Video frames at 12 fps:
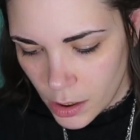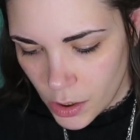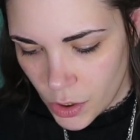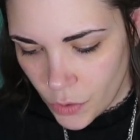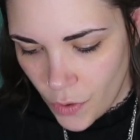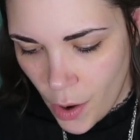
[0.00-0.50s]

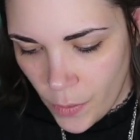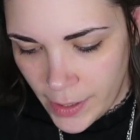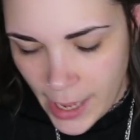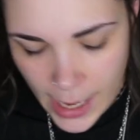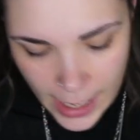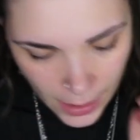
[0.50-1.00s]
just throwing
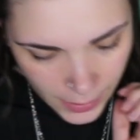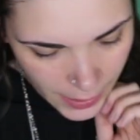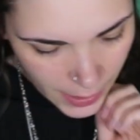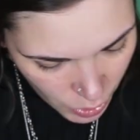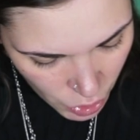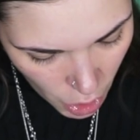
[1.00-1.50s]
that out
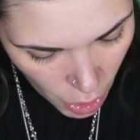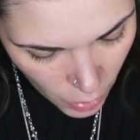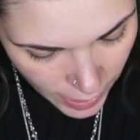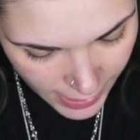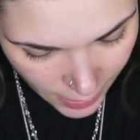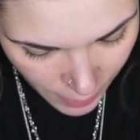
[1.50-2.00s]
there. So
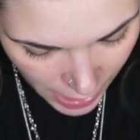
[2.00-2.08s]
it's a